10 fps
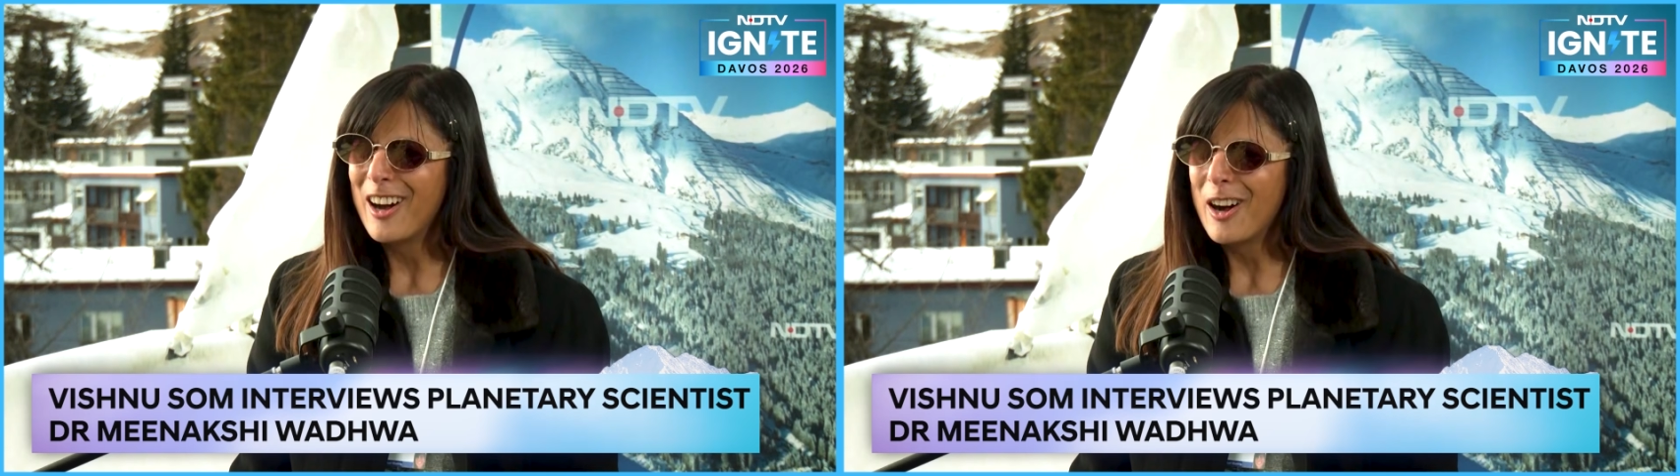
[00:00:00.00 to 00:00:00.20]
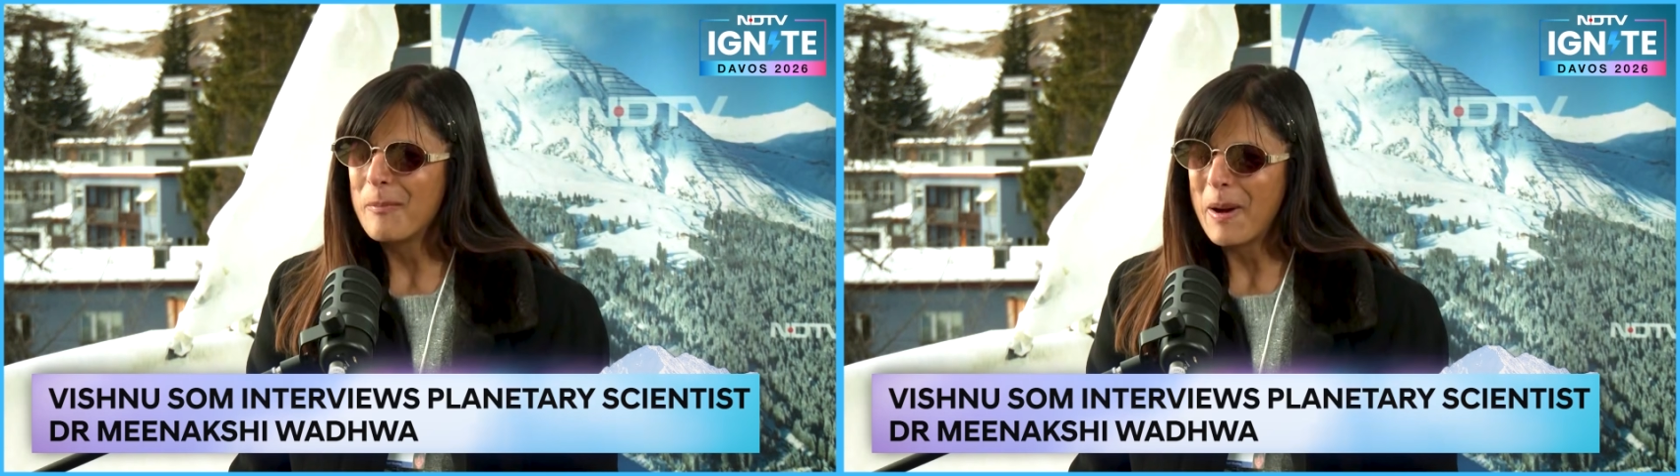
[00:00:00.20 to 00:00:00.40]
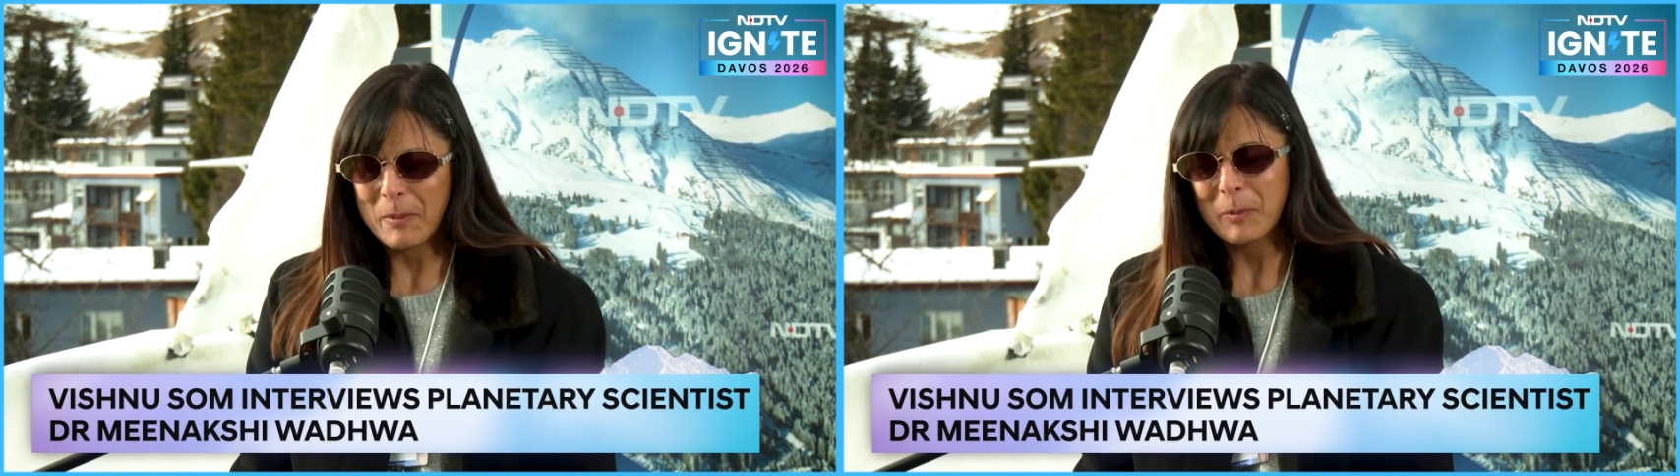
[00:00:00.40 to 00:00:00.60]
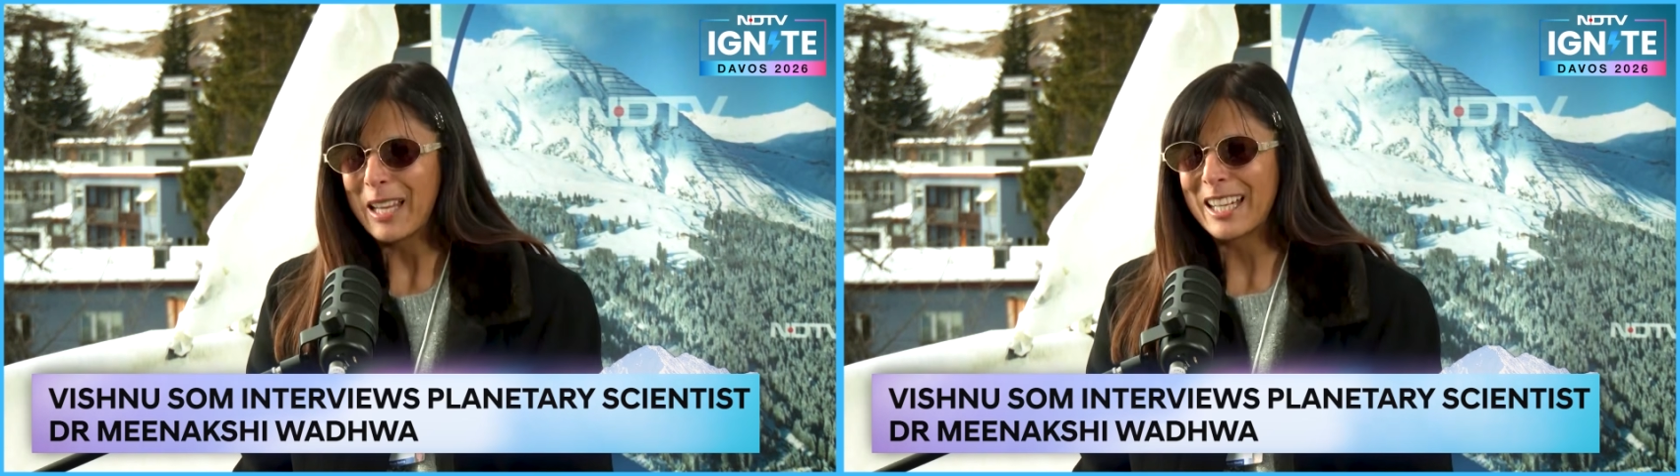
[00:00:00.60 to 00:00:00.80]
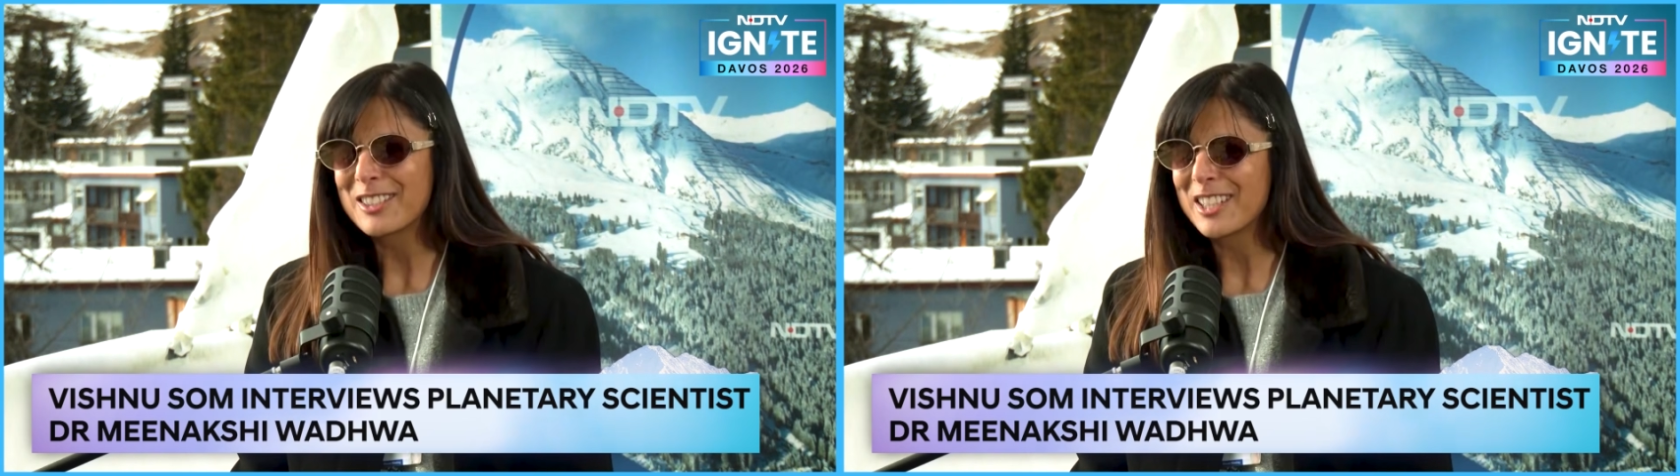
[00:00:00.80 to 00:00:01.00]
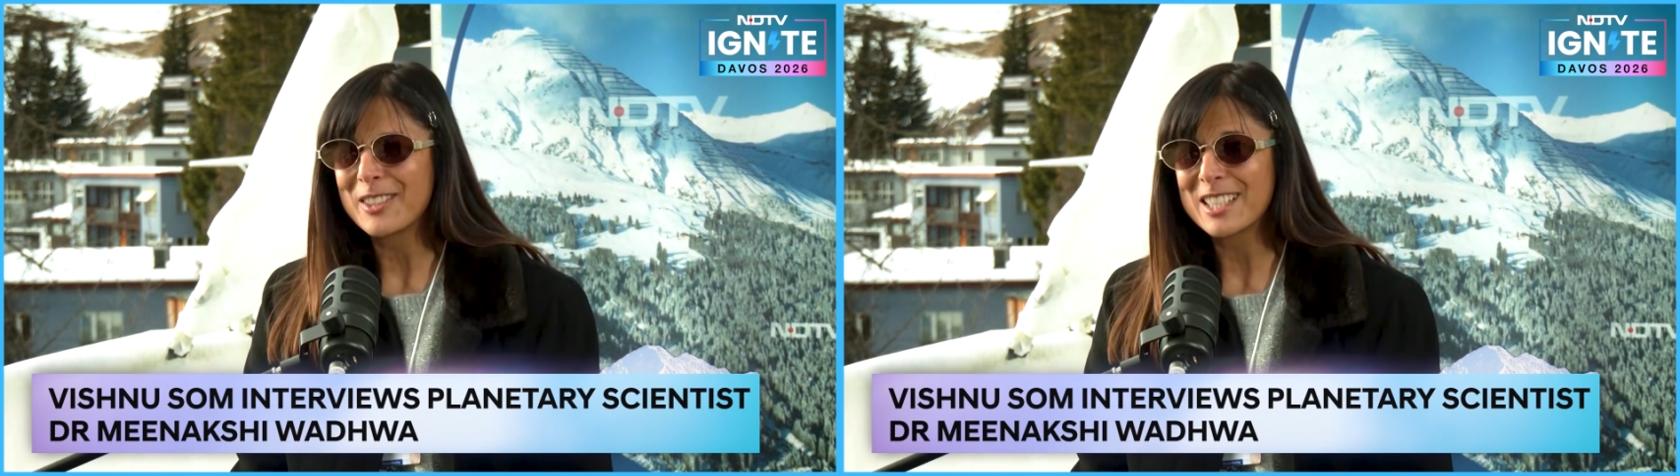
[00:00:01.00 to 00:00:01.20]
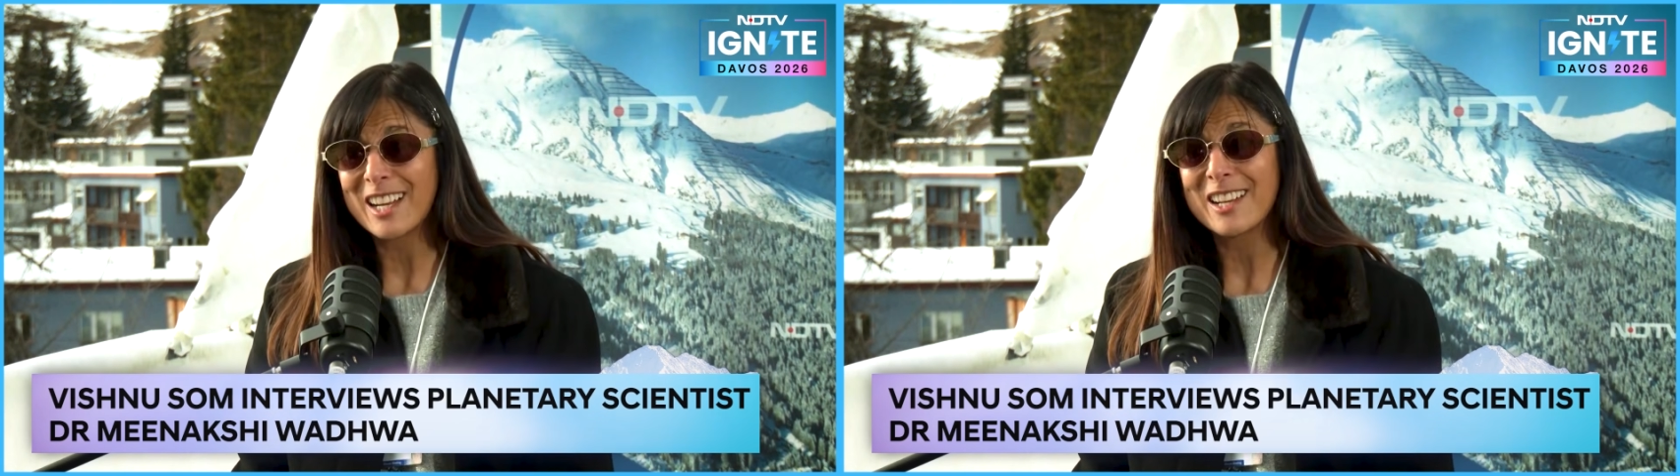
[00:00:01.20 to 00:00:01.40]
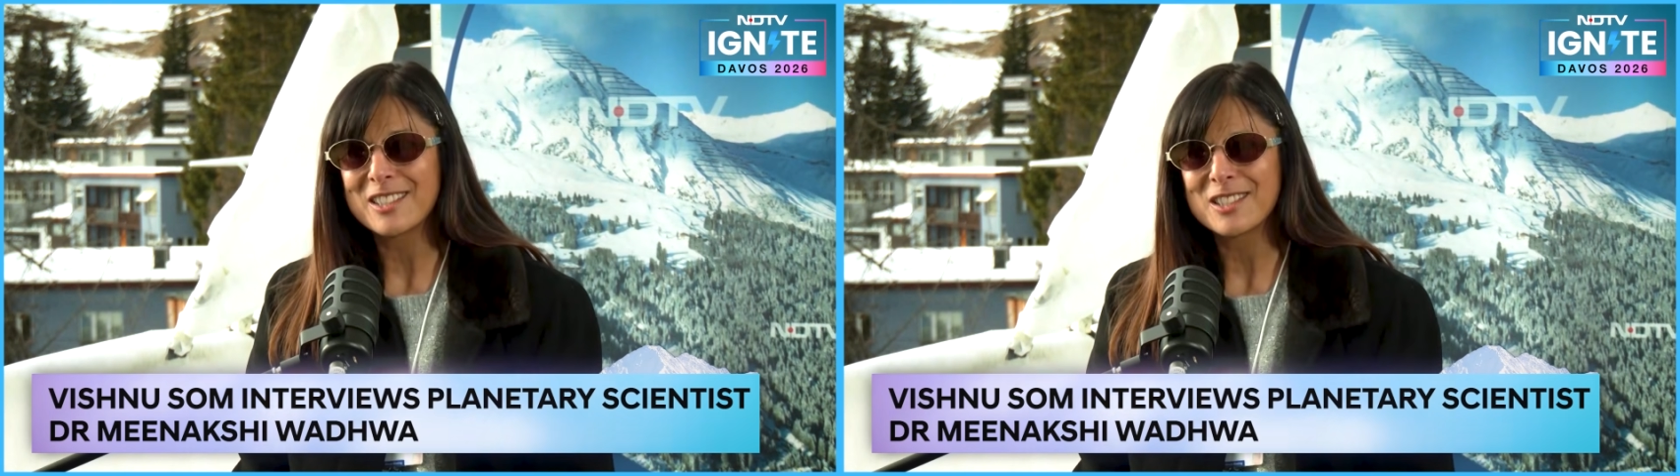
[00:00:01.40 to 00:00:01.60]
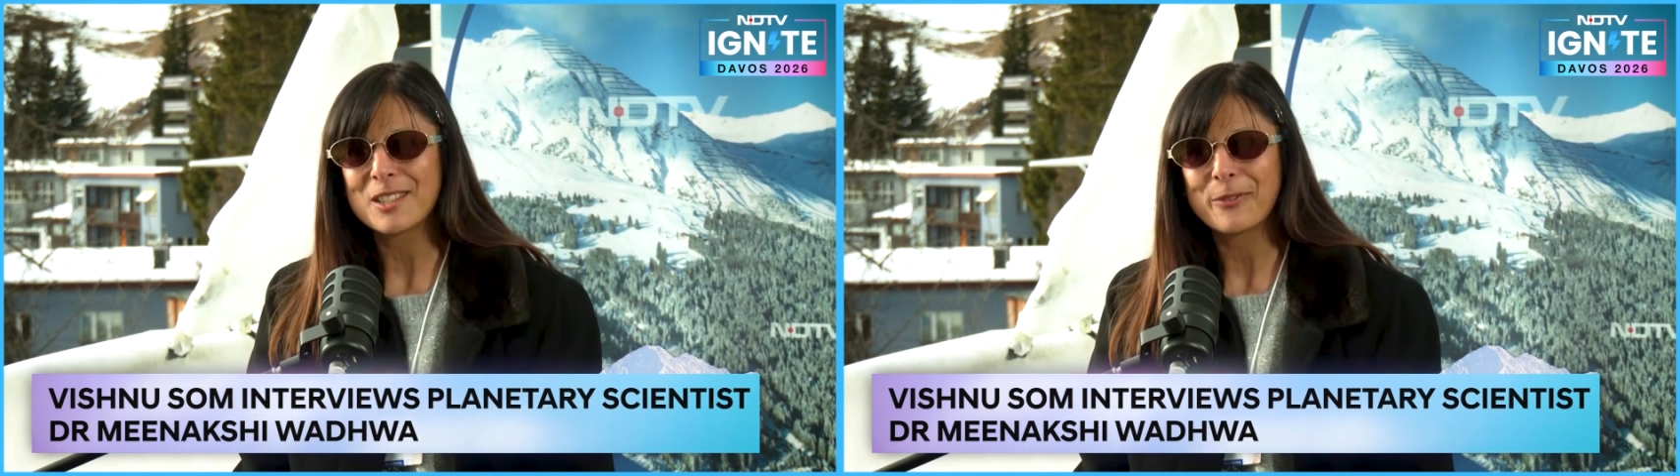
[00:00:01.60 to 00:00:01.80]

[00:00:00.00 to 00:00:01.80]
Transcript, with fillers: Um, I'm a planetary scientist,